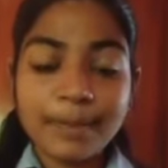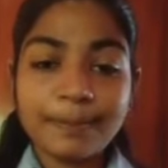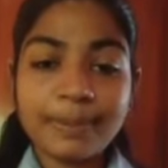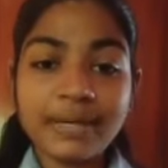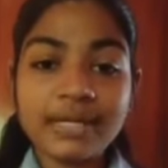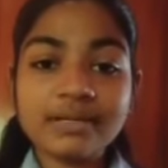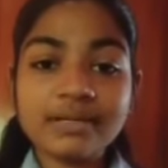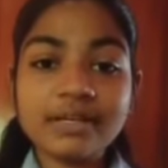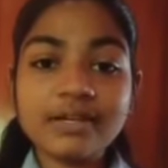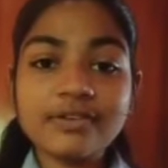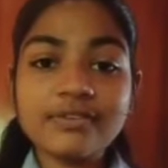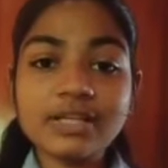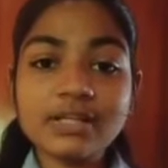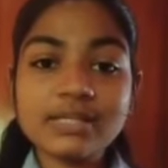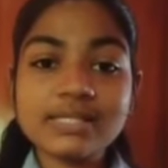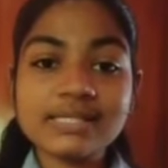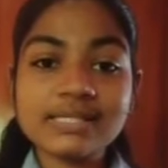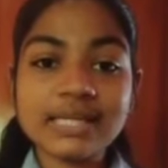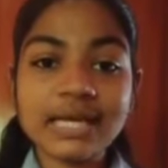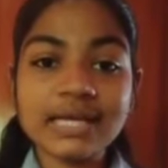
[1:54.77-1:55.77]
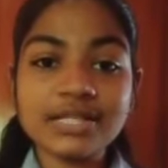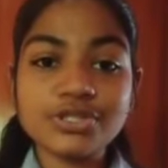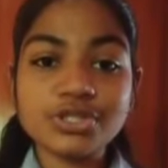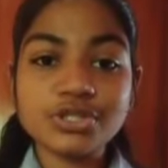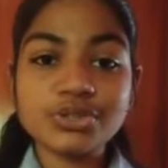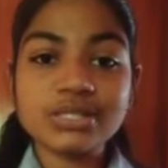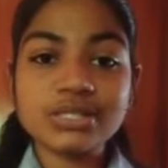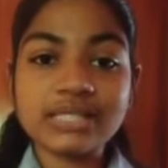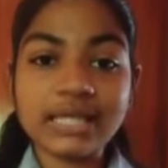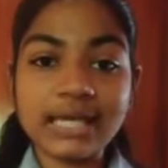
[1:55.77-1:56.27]
Pengaval said
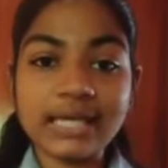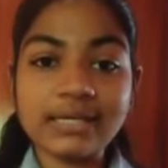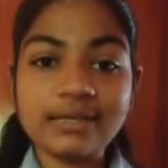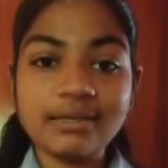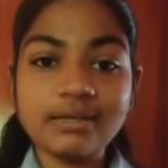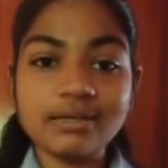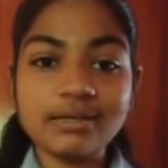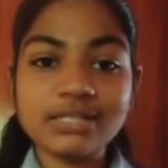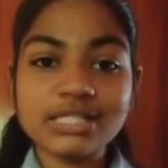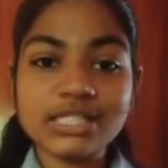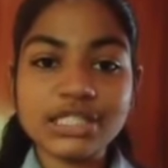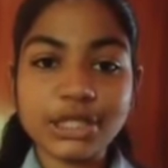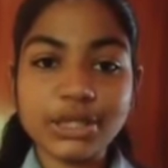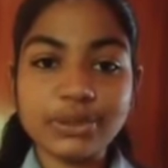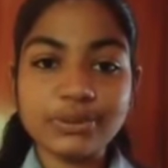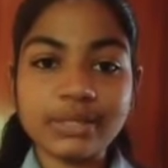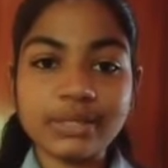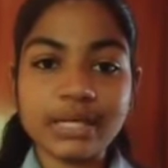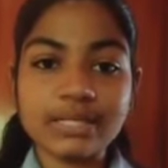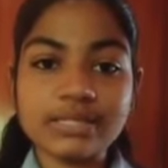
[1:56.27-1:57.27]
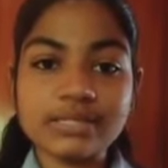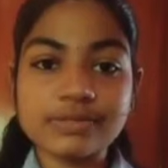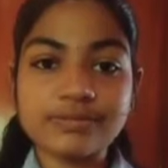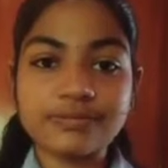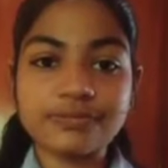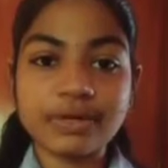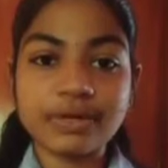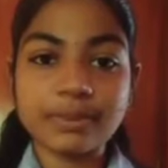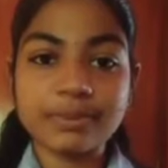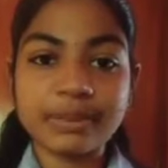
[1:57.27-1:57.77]
to take girl students
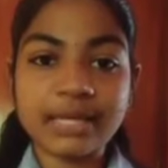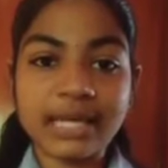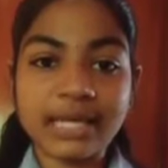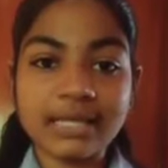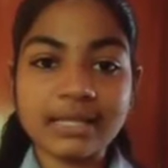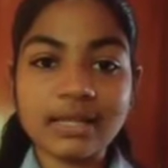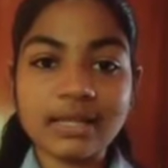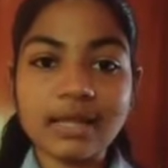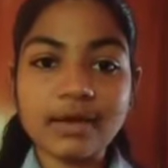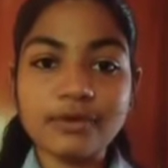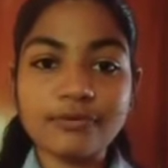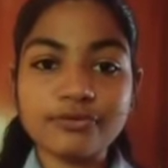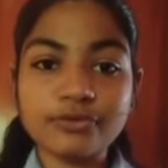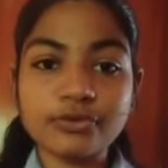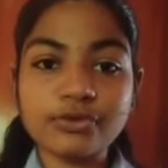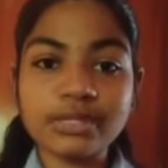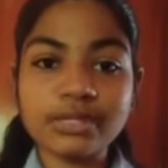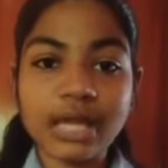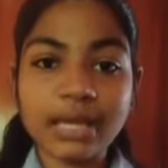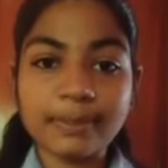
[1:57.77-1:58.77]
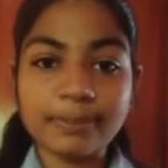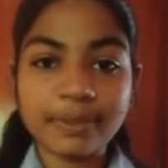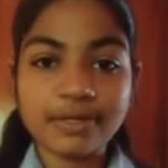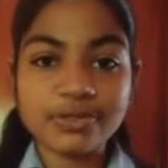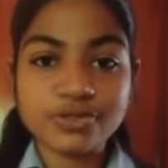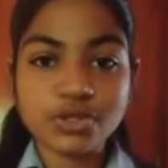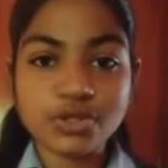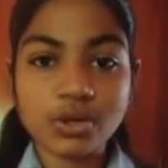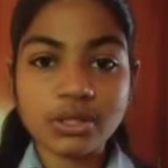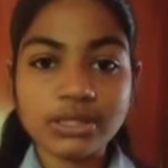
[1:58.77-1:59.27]
from Kerala for night
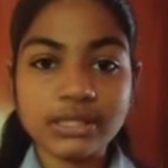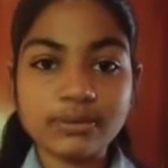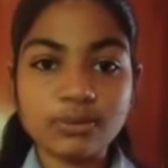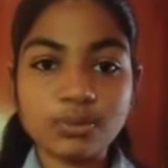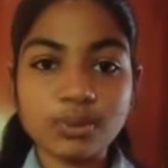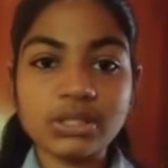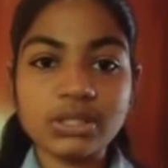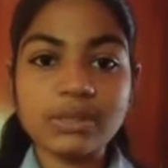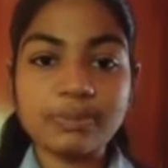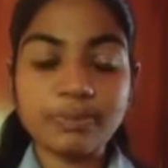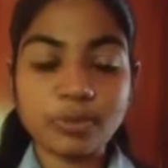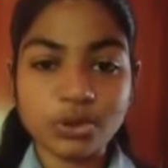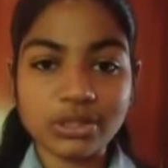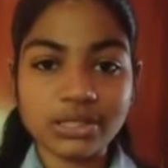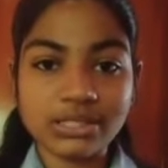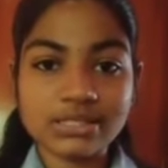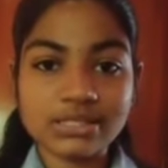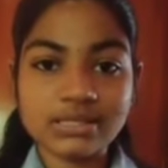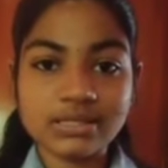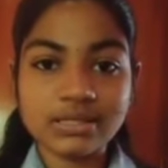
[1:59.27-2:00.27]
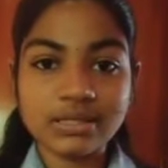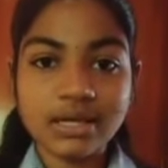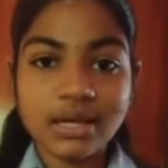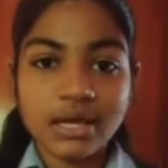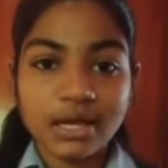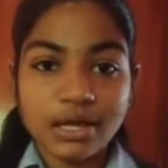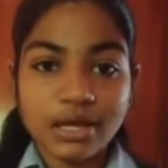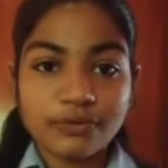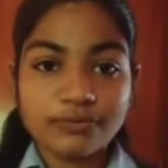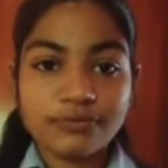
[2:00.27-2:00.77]
patrolling with the police.
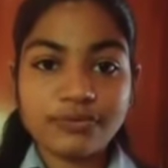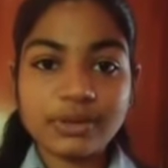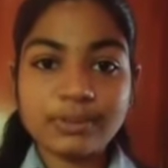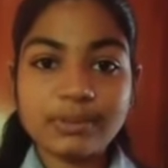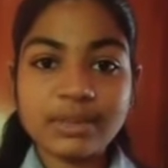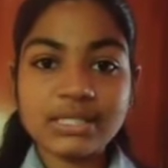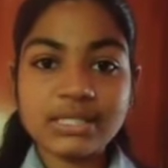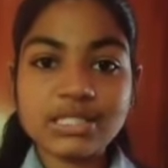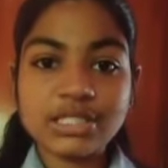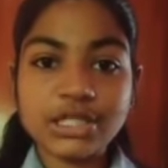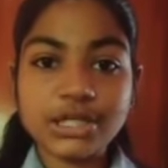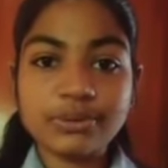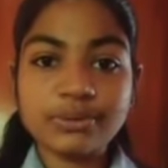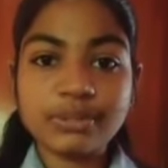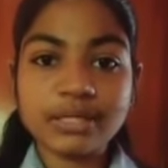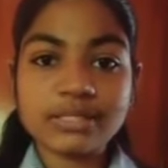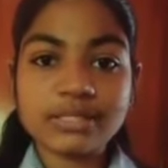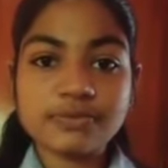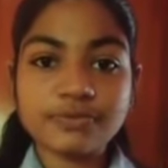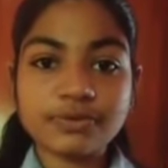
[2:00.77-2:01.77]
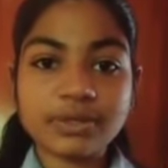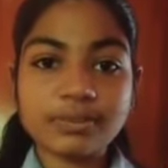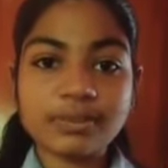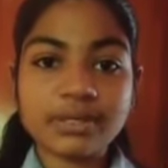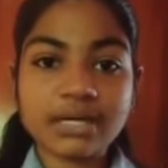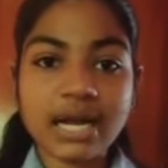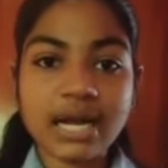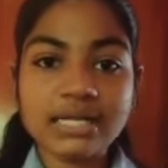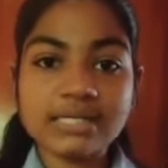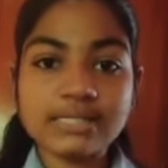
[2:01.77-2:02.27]
Female students from
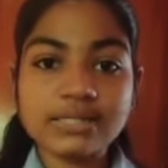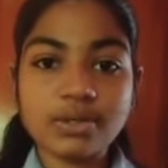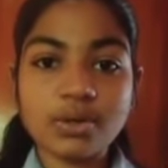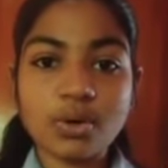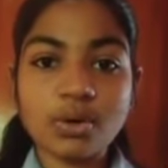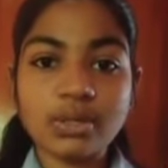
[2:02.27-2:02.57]
Christ